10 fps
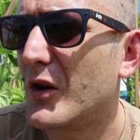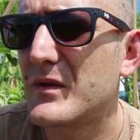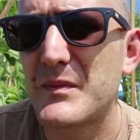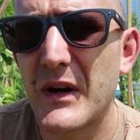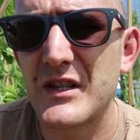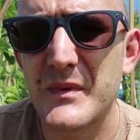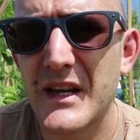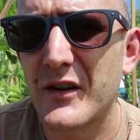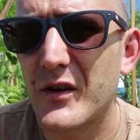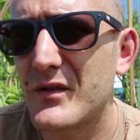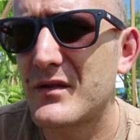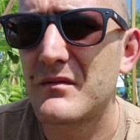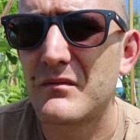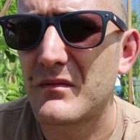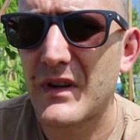Spuds, potatoes,
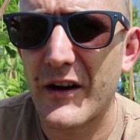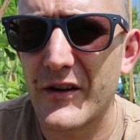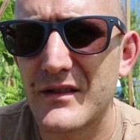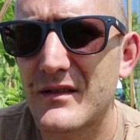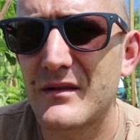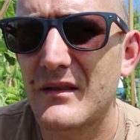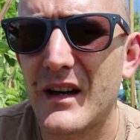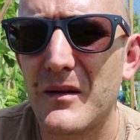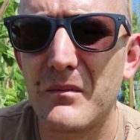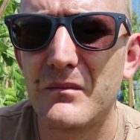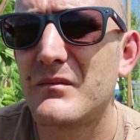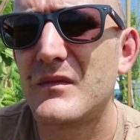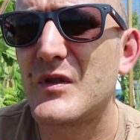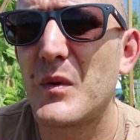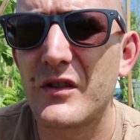carrots,
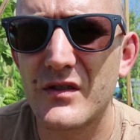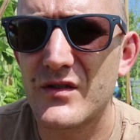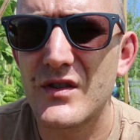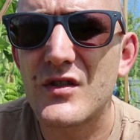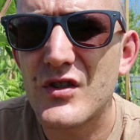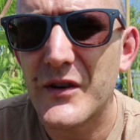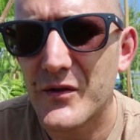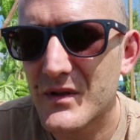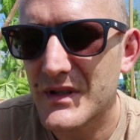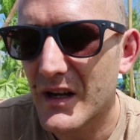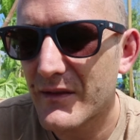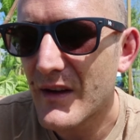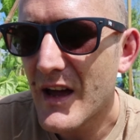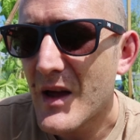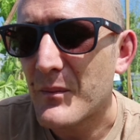tomatoes, just general stuff.
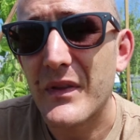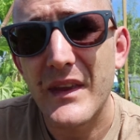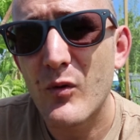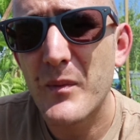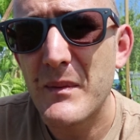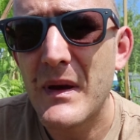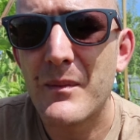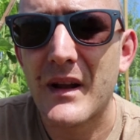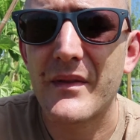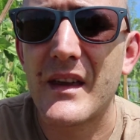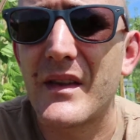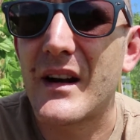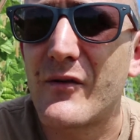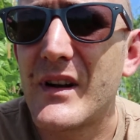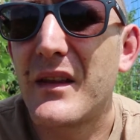But there will be people out there that
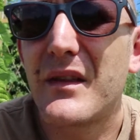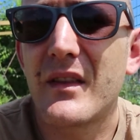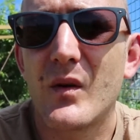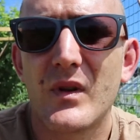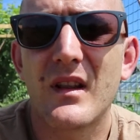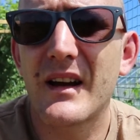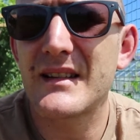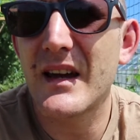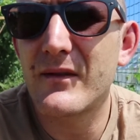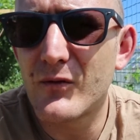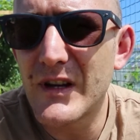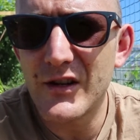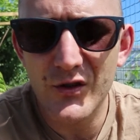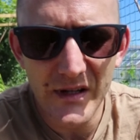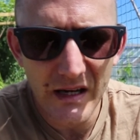I really think that would like to have really
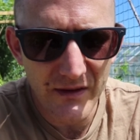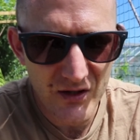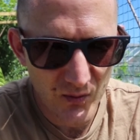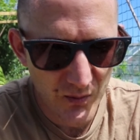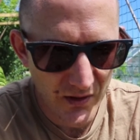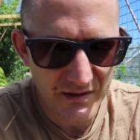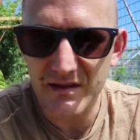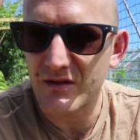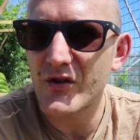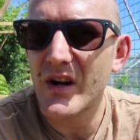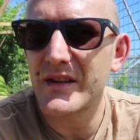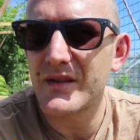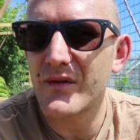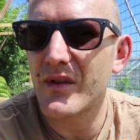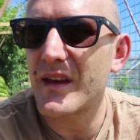unique vegetable boxes and try different